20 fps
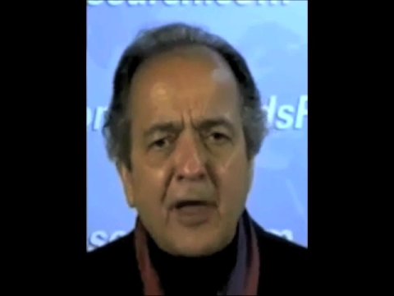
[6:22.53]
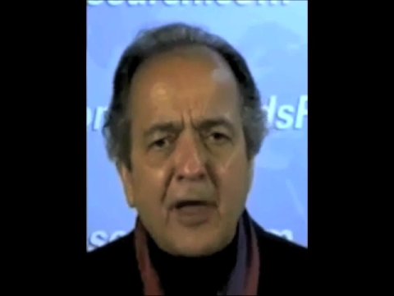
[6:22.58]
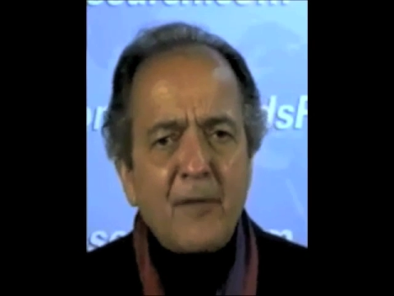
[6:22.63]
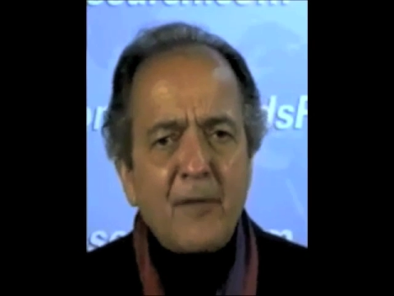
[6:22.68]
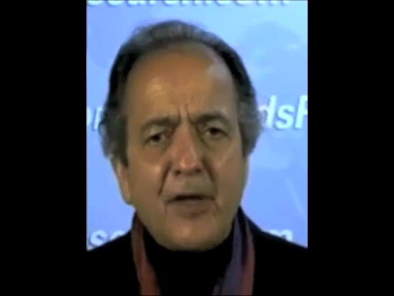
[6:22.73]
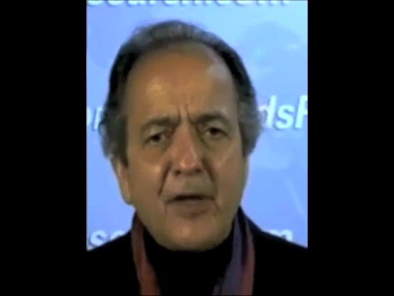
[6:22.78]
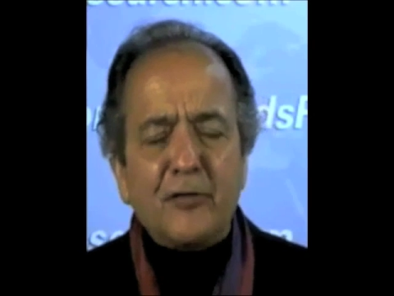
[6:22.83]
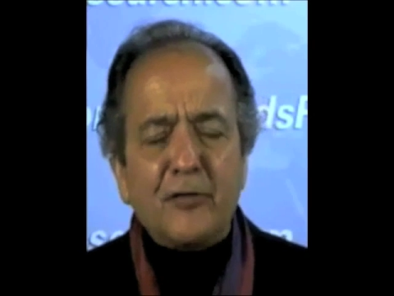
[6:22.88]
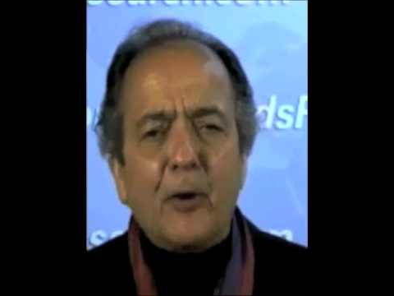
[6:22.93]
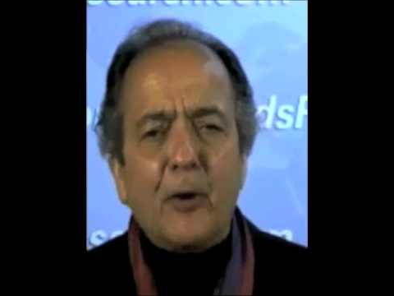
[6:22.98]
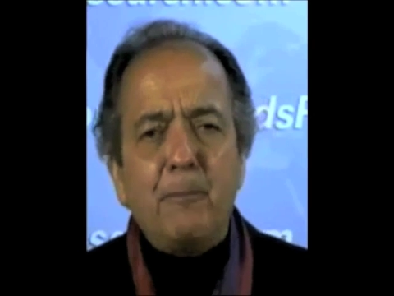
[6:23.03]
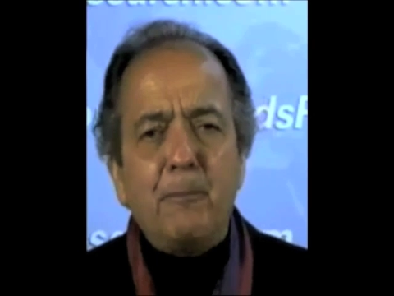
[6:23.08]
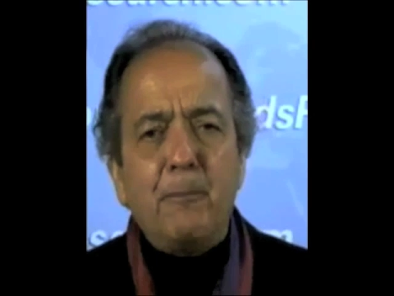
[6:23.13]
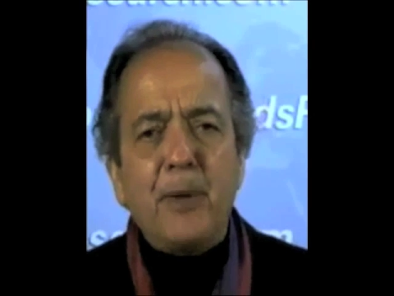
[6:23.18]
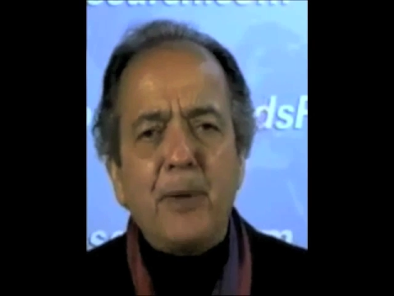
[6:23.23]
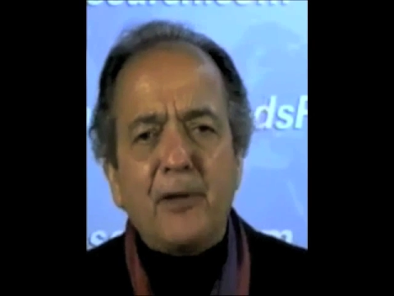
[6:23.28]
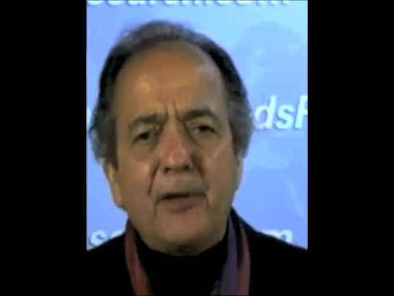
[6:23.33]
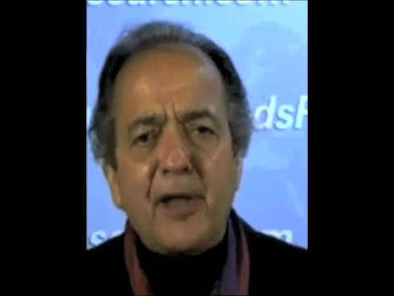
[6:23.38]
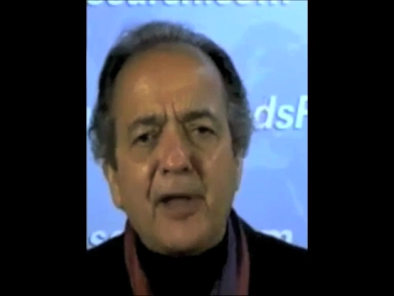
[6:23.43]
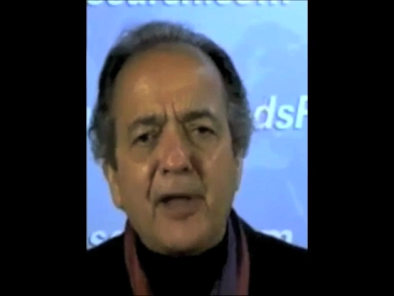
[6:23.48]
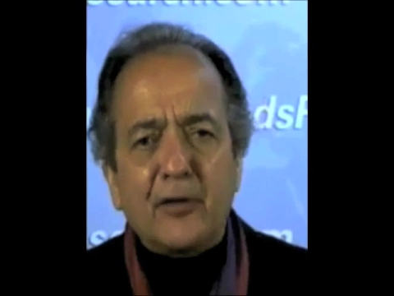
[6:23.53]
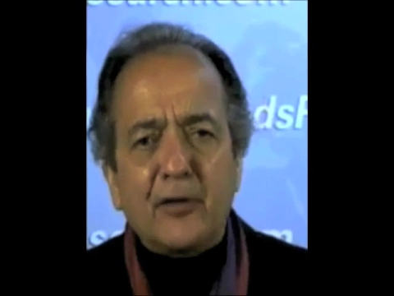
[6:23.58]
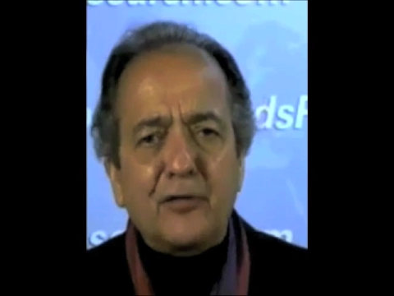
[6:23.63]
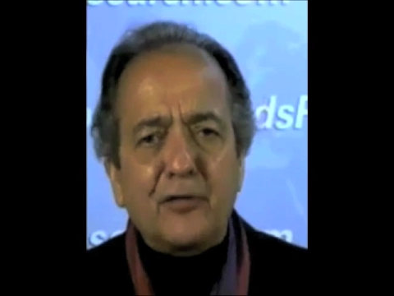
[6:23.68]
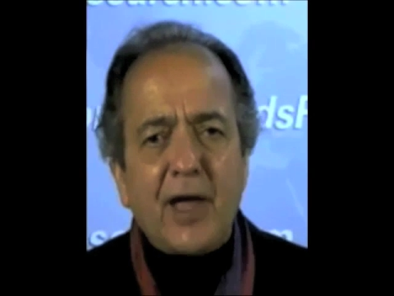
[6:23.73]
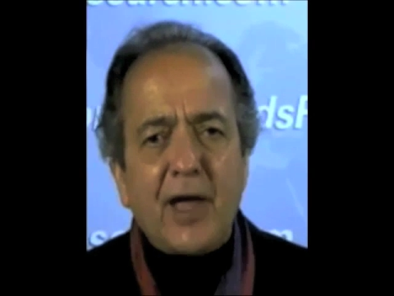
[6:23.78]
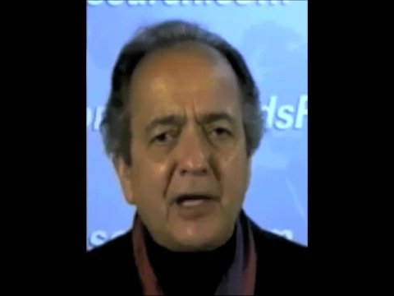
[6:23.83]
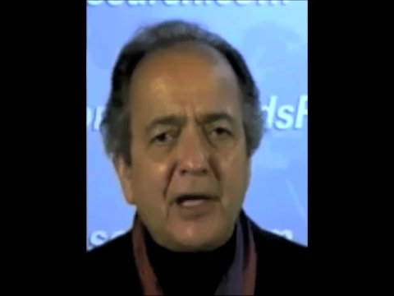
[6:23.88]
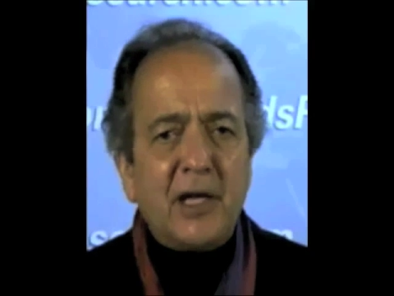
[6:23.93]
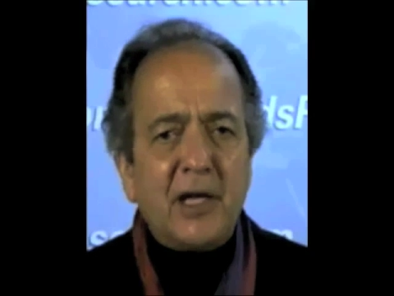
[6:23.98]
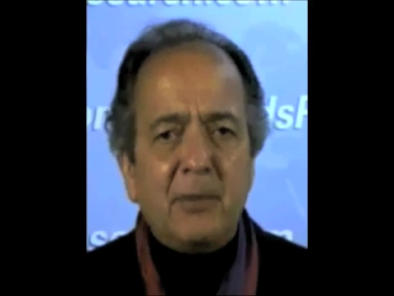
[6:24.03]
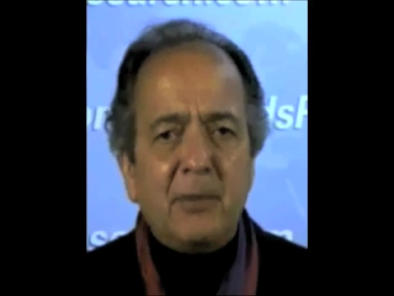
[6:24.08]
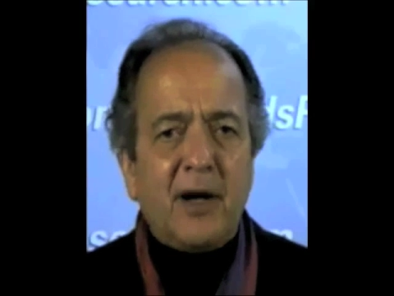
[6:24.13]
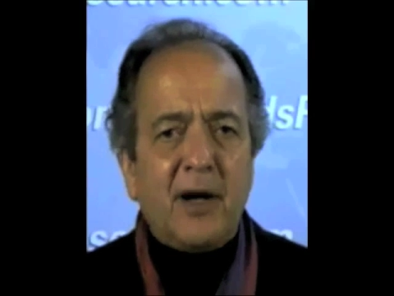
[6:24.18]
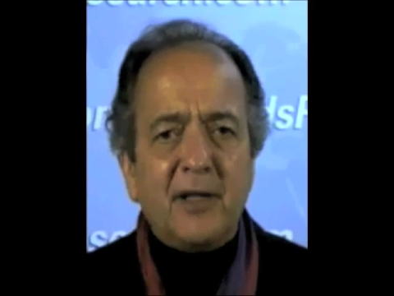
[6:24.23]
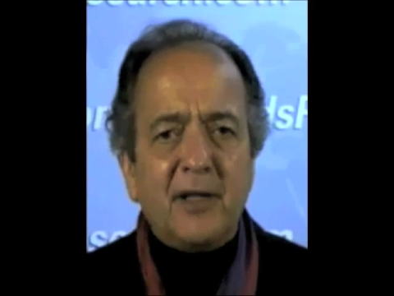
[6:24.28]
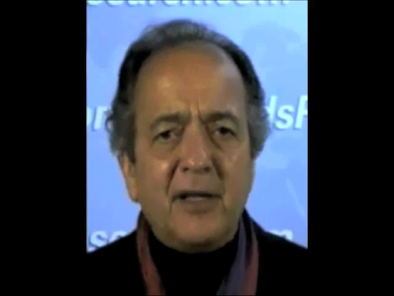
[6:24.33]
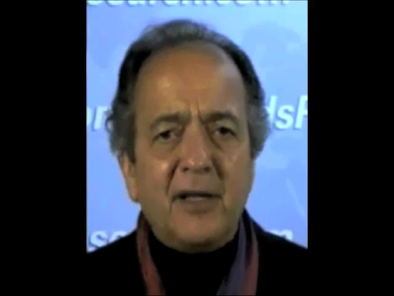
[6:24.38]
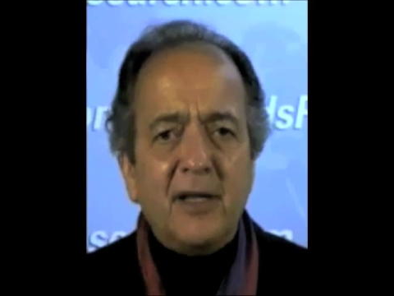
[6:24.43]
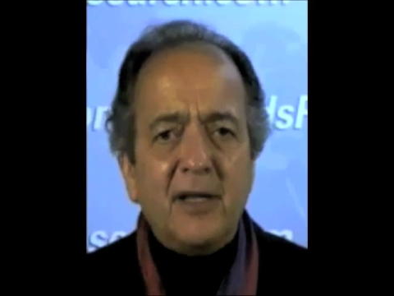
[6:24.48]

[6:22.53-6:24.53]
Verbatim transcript: There's no bailouts to anybody,